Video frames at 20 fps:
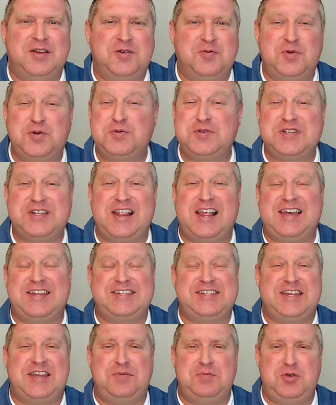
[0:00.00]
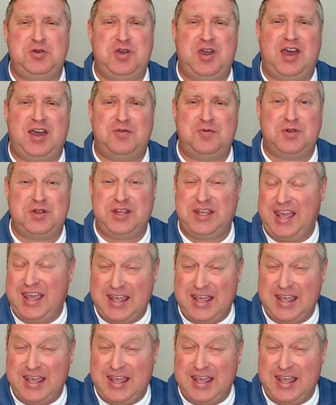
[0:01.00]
When was the last time you got really